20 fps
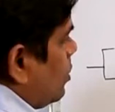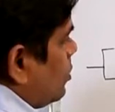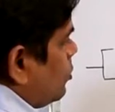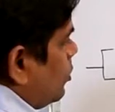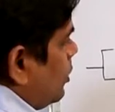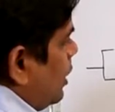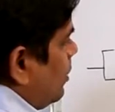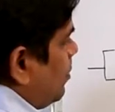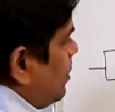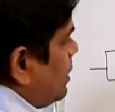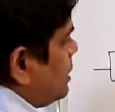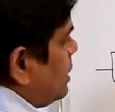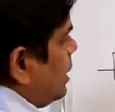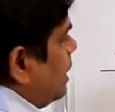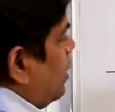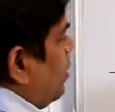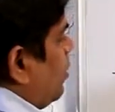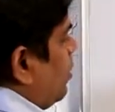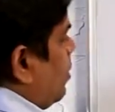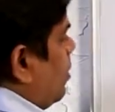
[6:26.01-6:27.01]
So that means
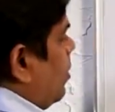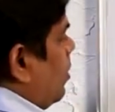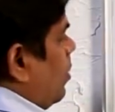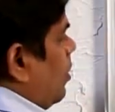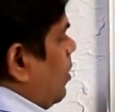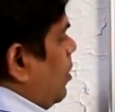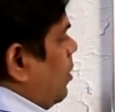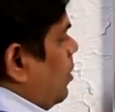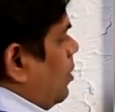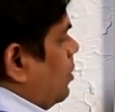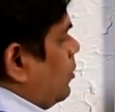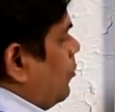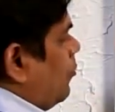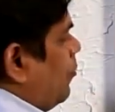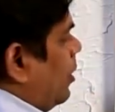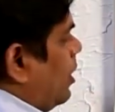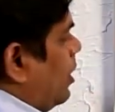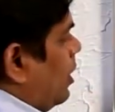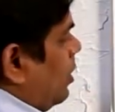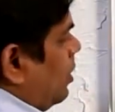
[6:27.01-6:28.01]

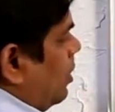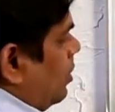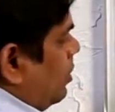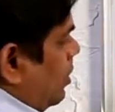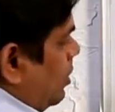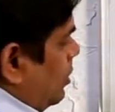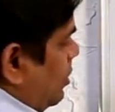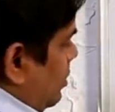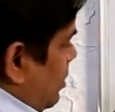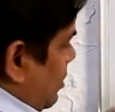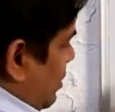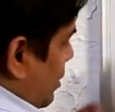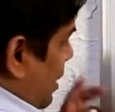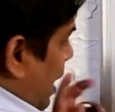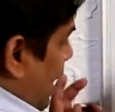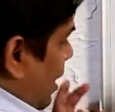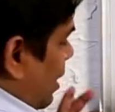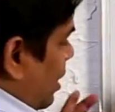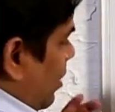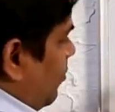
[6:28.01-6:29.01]
the
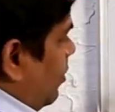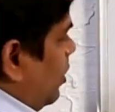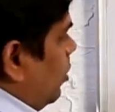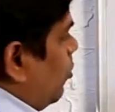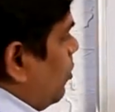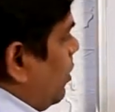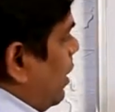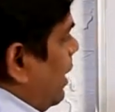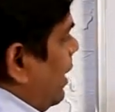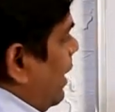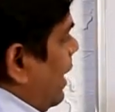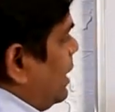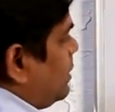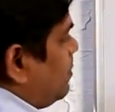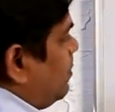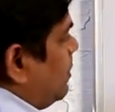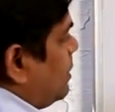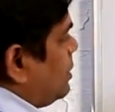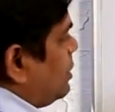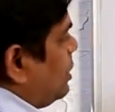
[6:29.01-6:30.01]
diagram will look like
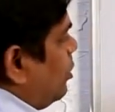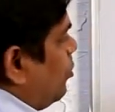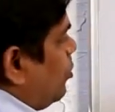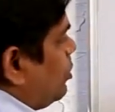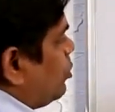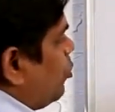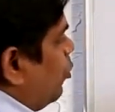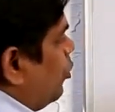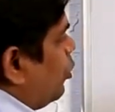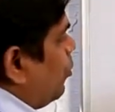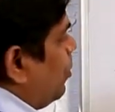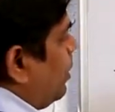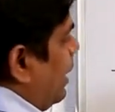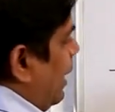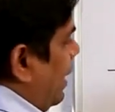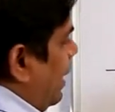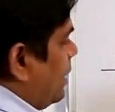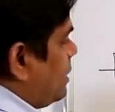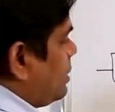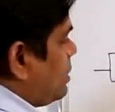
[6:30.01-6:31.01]
x plus 0 is going to
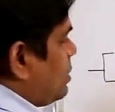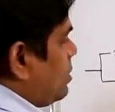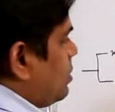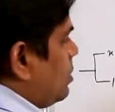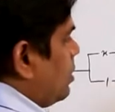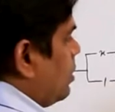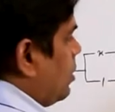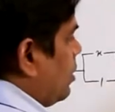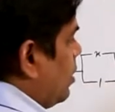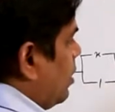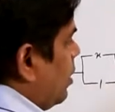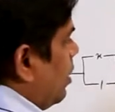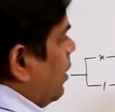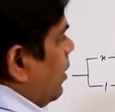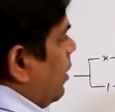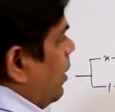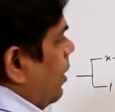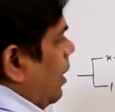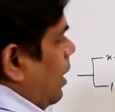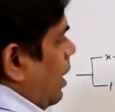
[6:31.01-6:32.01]
be x,
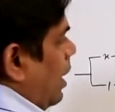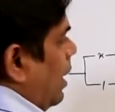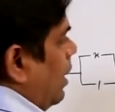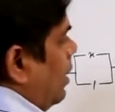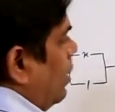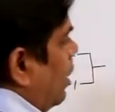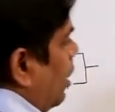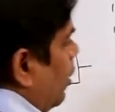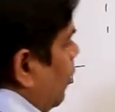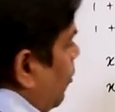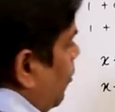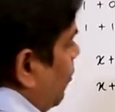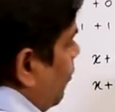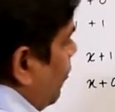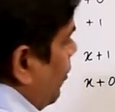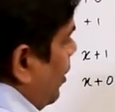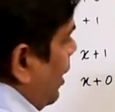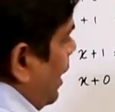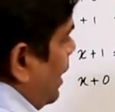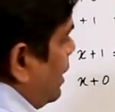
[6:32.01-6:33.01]
and
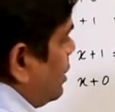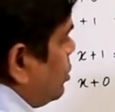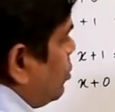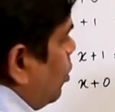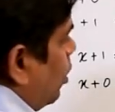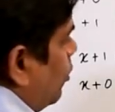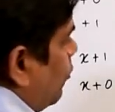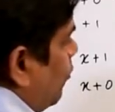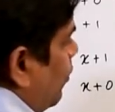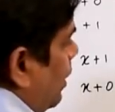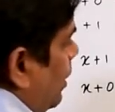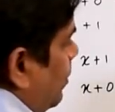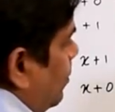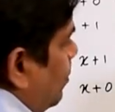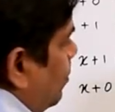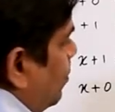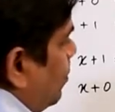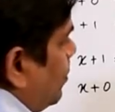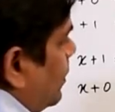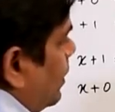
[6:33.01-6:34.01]
now x dot
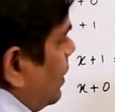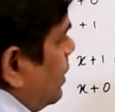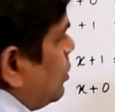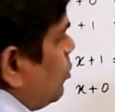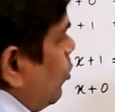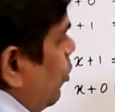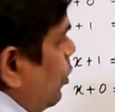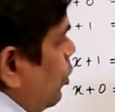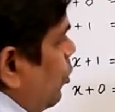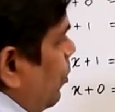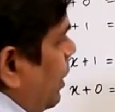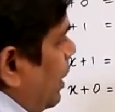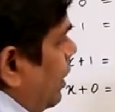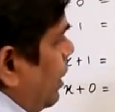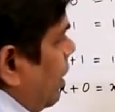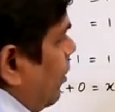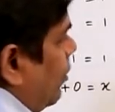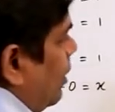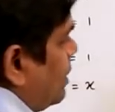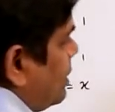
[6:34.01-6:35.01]
1 is going to be,
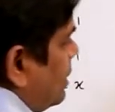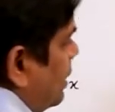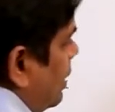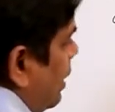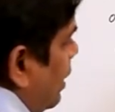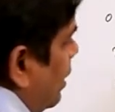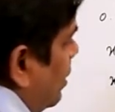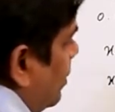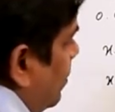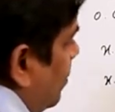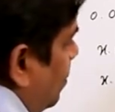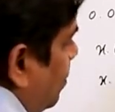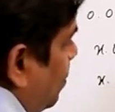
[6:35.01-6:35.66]
now let's see that.